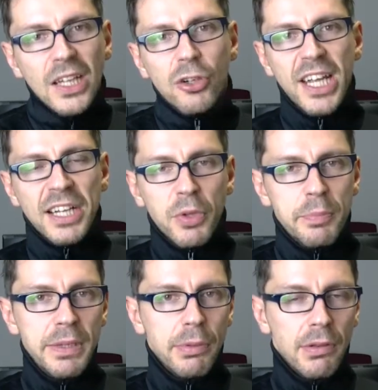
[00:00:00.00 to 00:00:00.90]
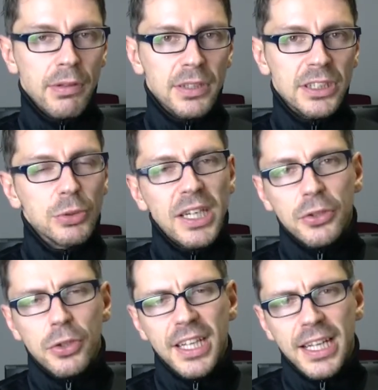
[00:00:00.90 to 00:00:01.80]
connect with people. Try
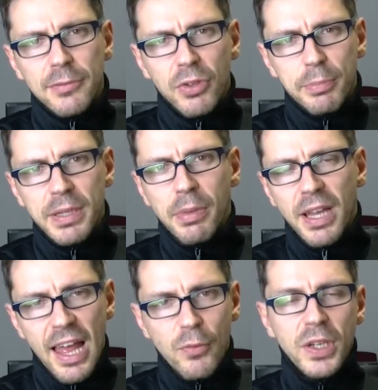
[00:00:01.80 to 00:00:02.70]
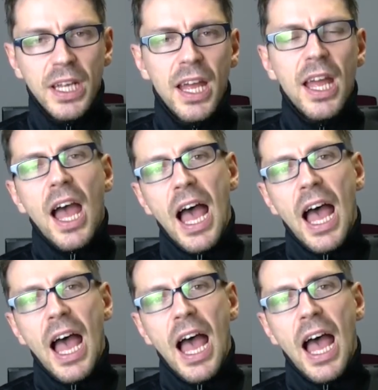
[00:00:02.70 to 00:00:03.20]
to connect with people every day.